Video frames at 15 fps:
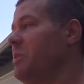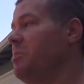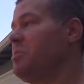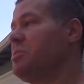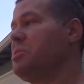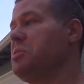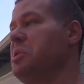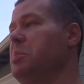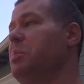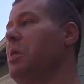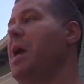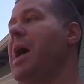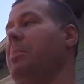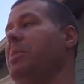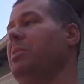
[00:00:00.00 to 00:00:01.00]
Super
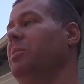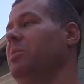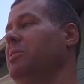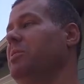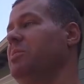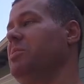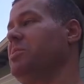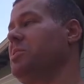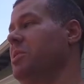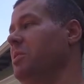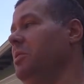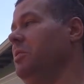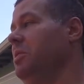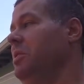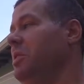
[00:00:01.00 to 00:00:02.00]
happy with the
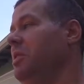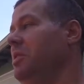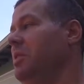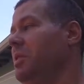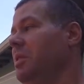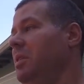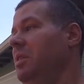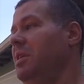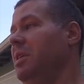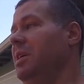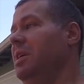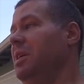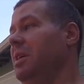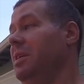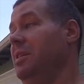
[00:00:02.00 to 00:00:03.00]
result.
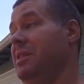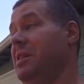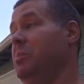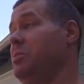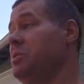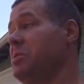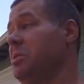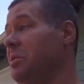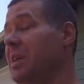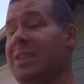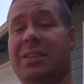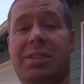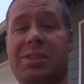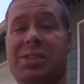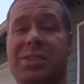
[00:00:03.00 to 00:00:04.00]
I'm just going to
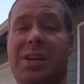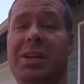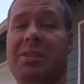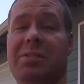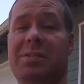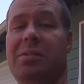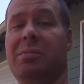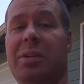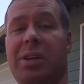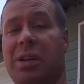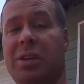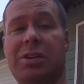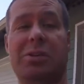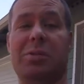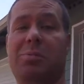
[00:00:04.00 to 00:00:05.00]
let this sit, let
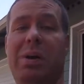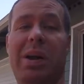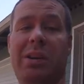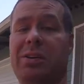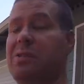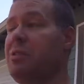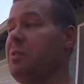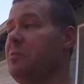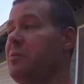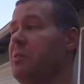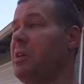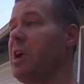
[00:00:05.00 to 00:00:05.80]
the paint cure for a